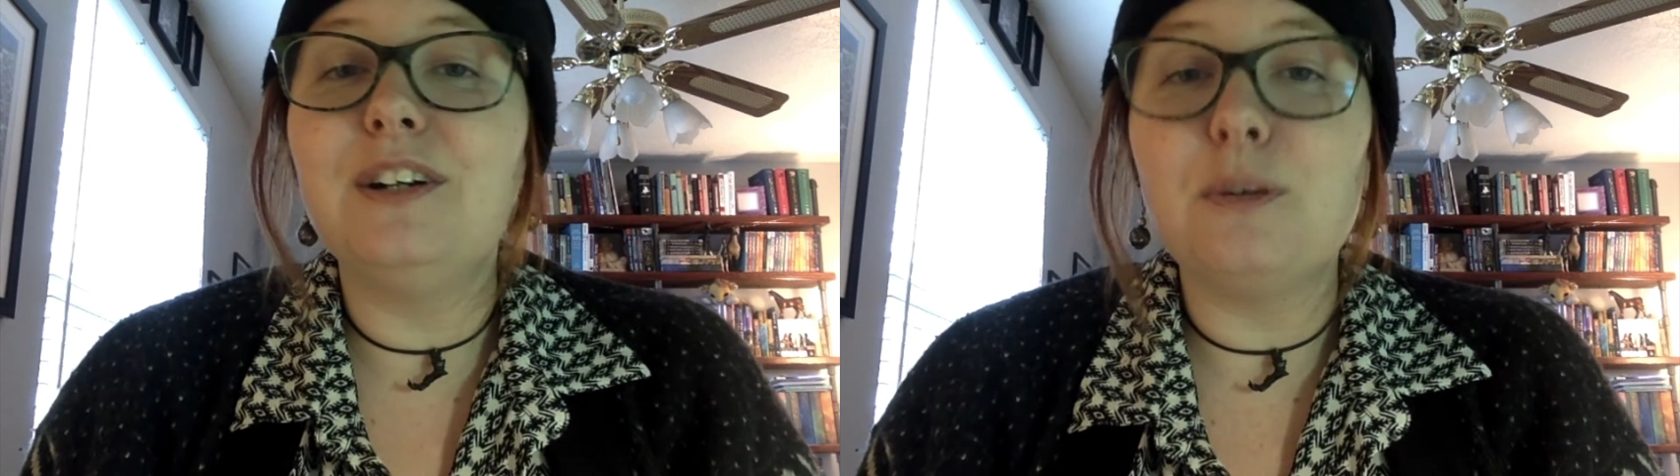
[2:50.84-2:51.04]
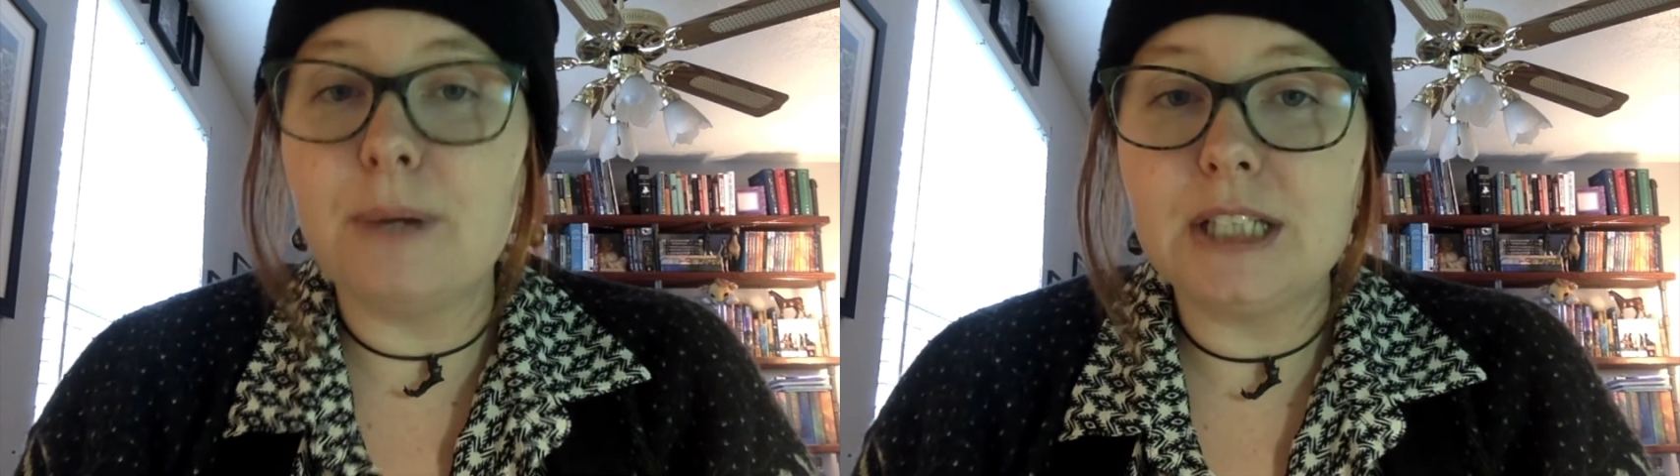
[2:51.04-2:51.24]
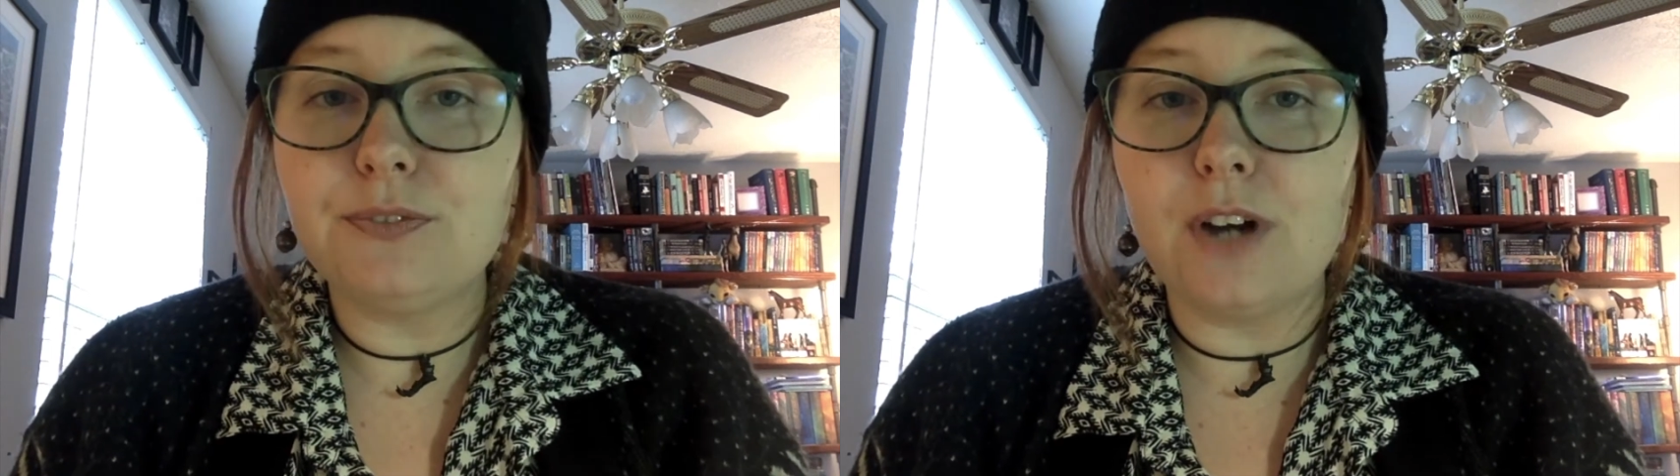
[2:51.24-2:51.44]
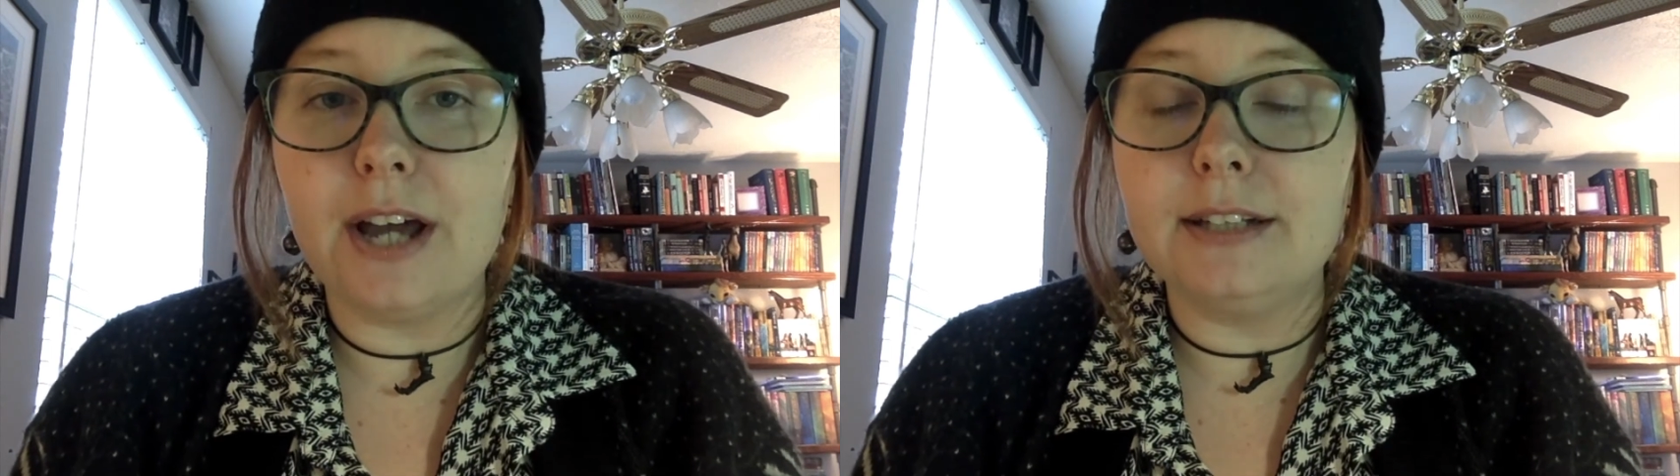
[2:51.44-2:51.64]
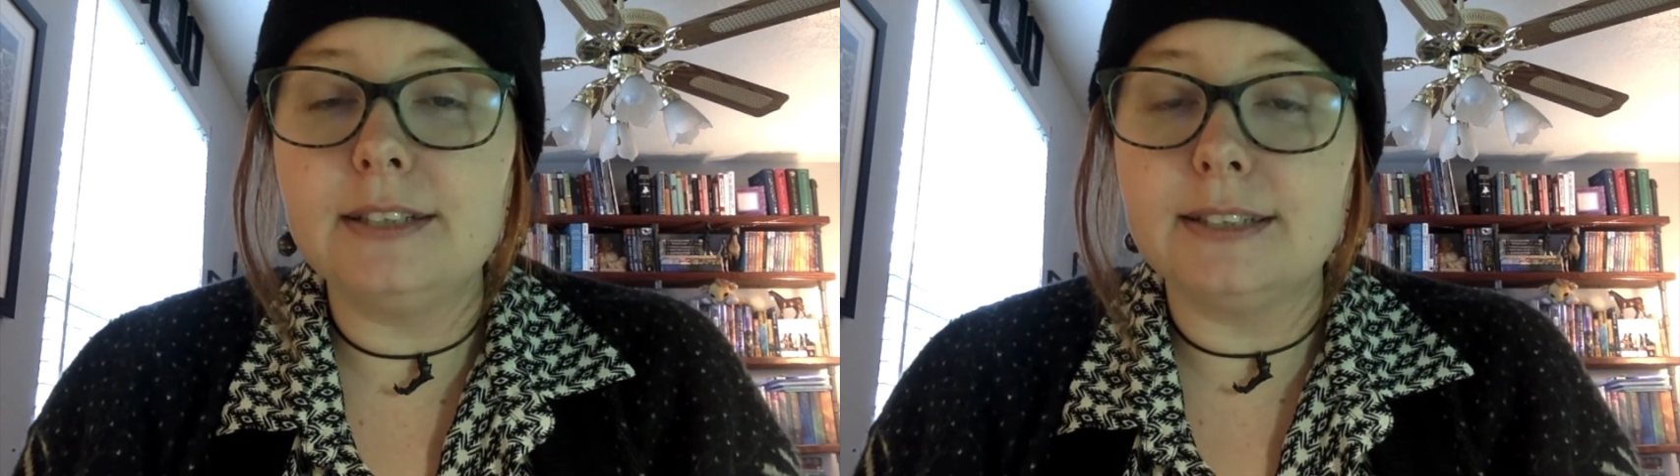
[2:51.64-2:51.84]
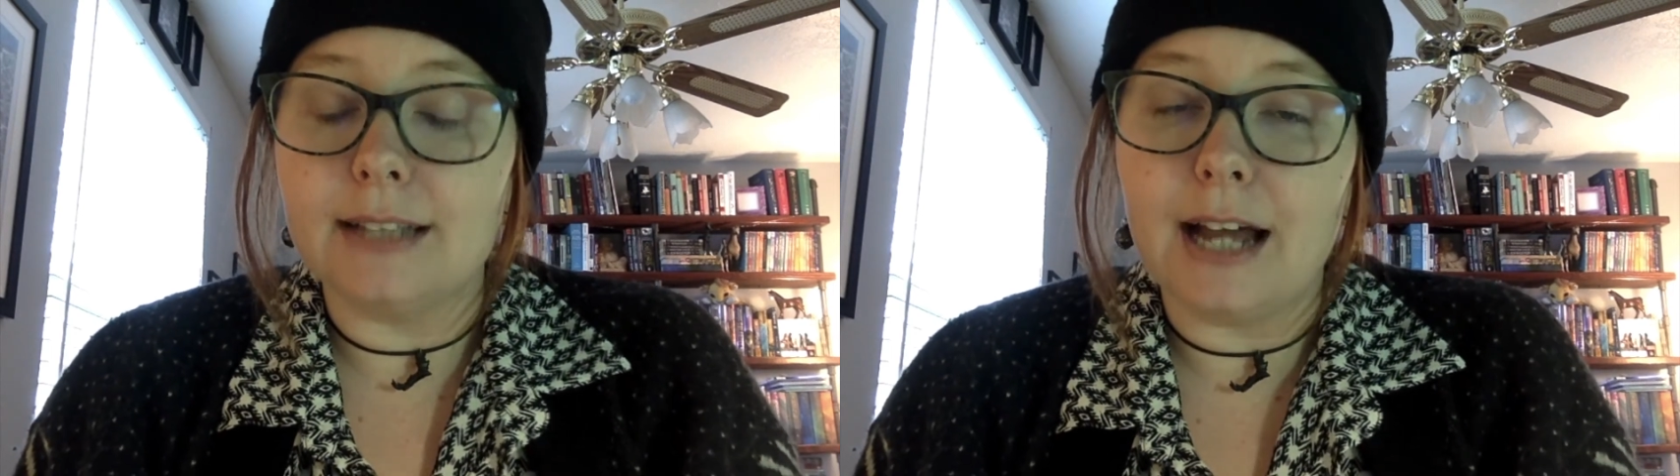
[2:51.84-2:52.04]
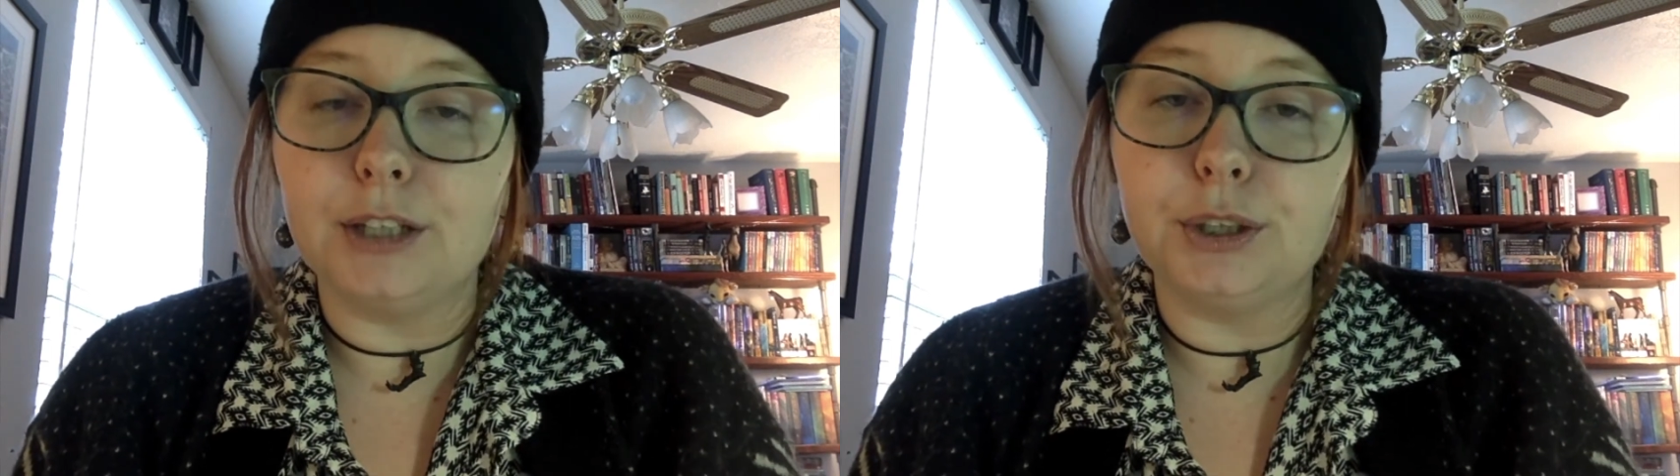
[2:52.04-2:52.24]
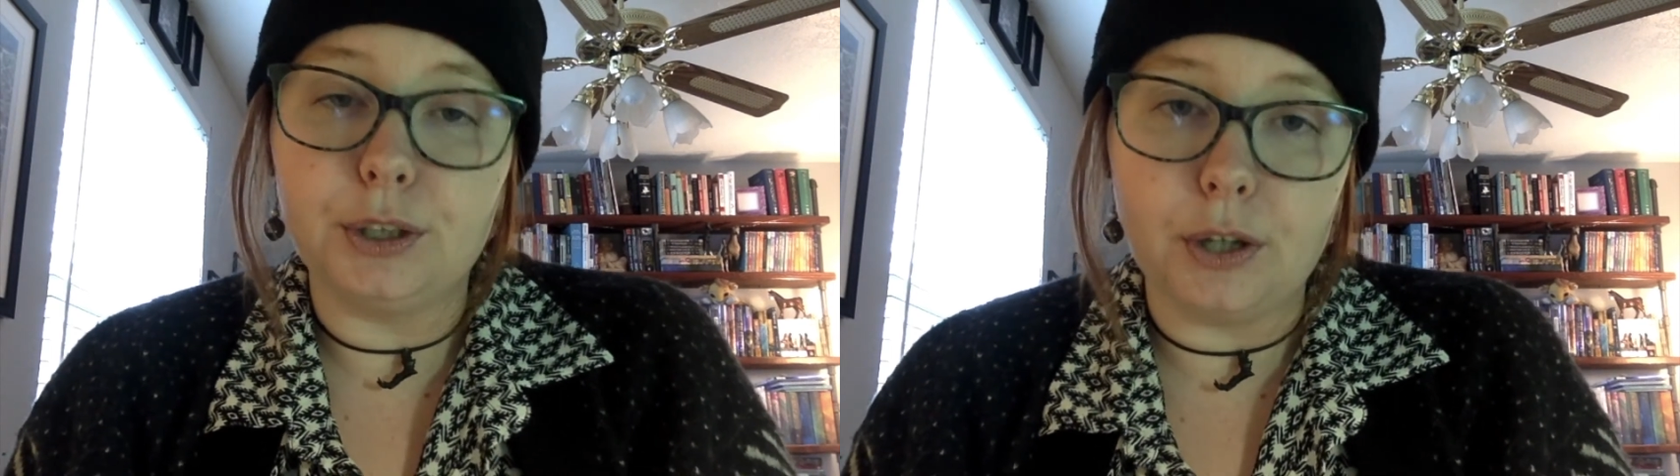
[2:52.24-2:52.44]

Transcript: best friend, /